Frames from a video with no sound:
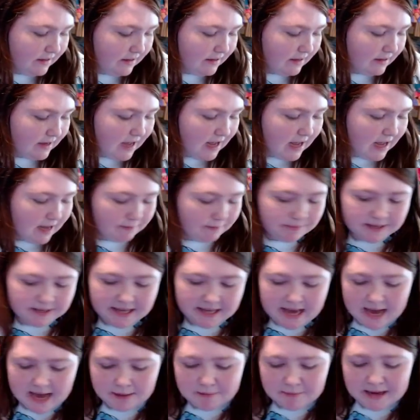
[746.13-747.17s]
Um, but,
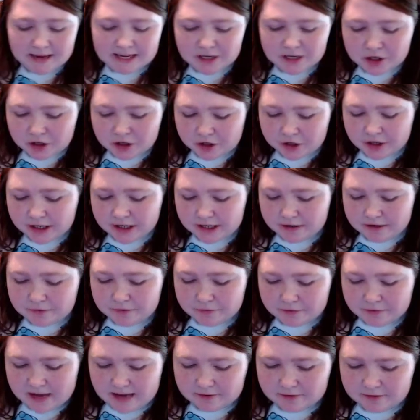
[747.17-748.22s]
yeah, my current
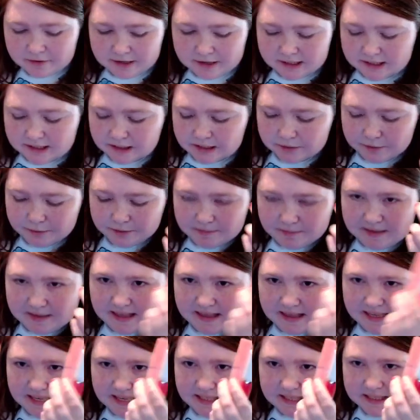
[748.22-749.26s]
favorites would be
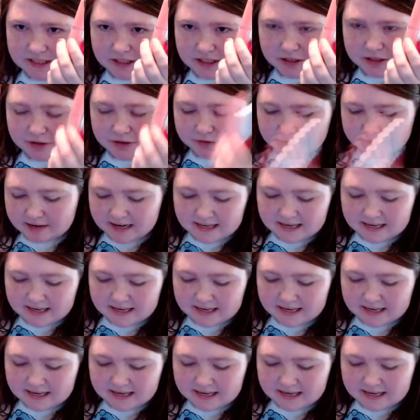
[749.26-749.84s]
these two right